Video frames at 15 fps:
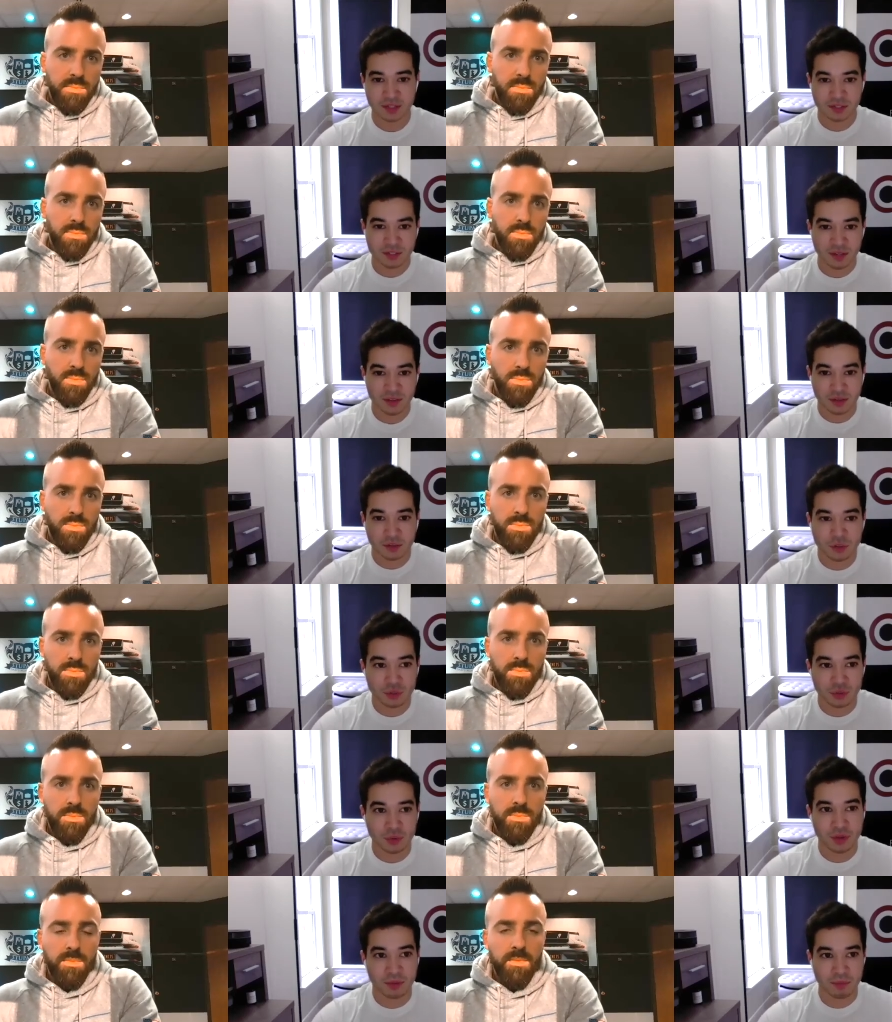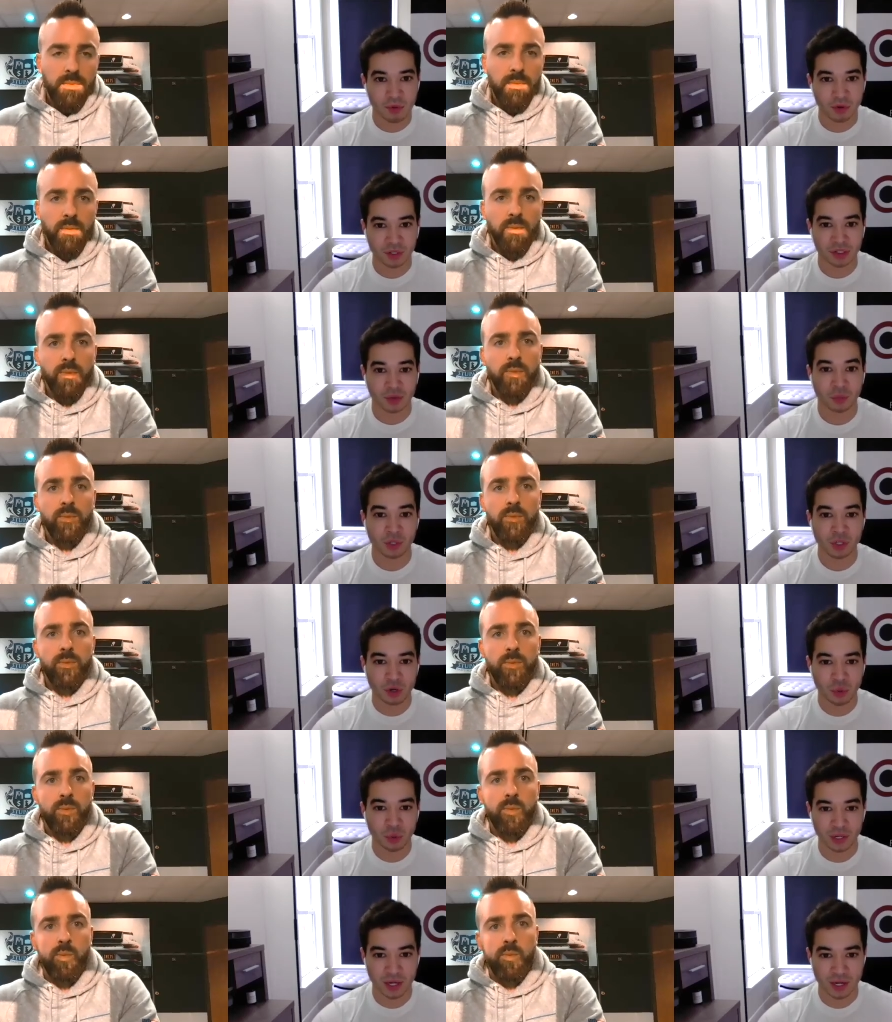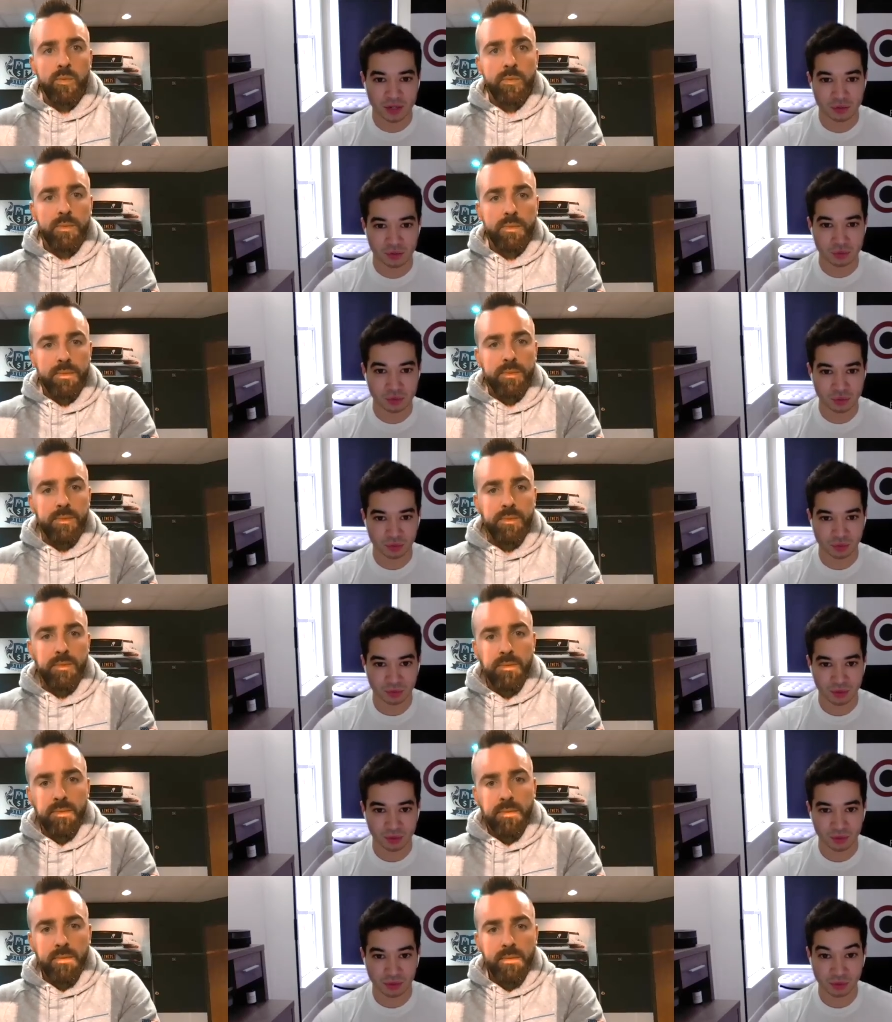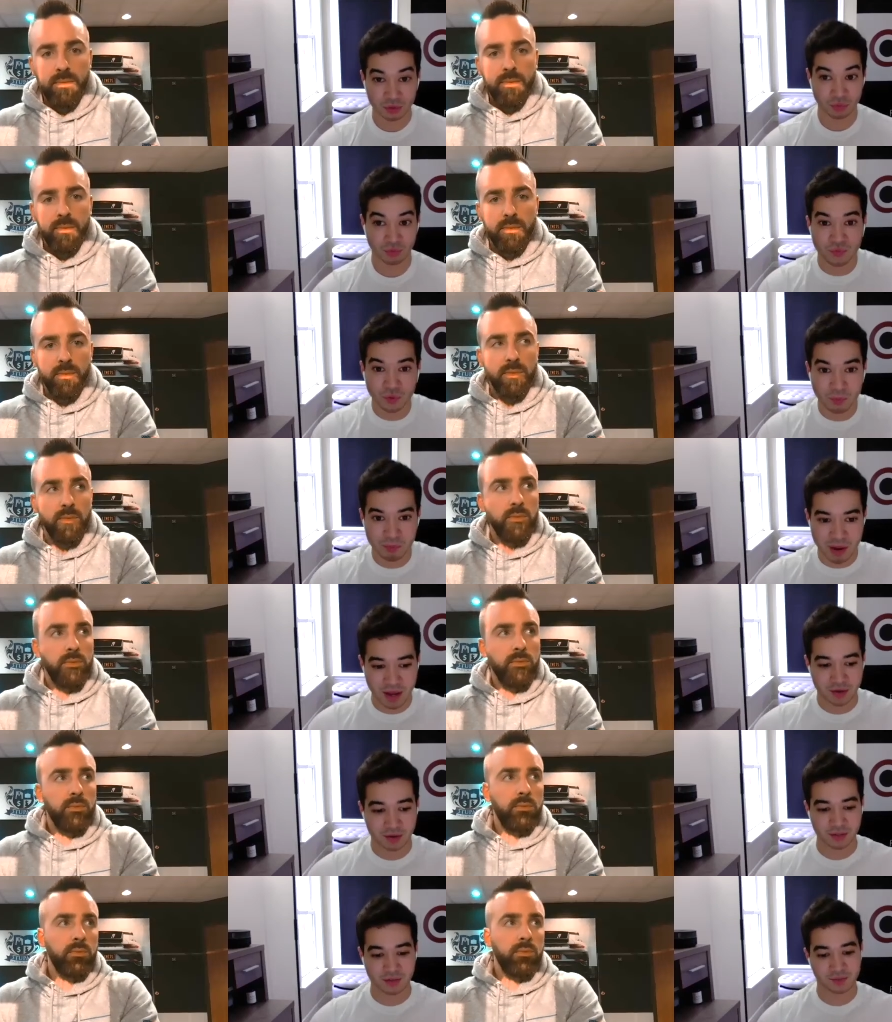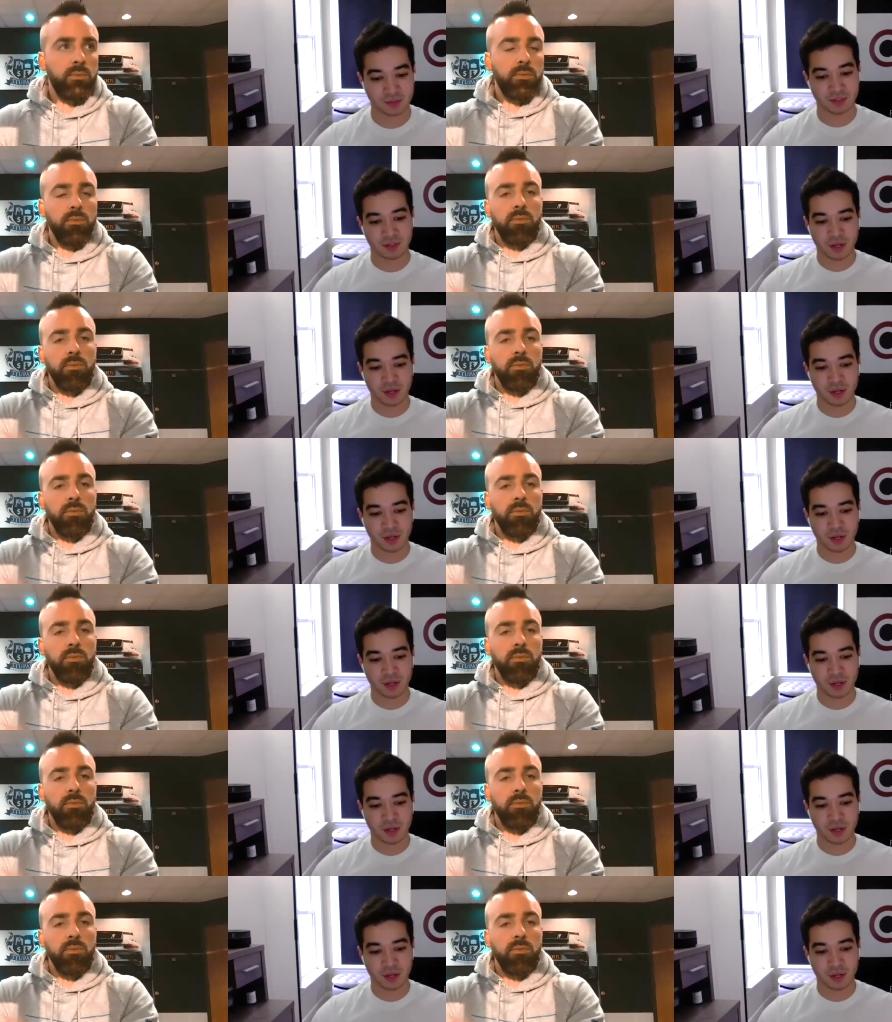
Speaker 1: something to do in the morning that we know we got to do to grow to feel better even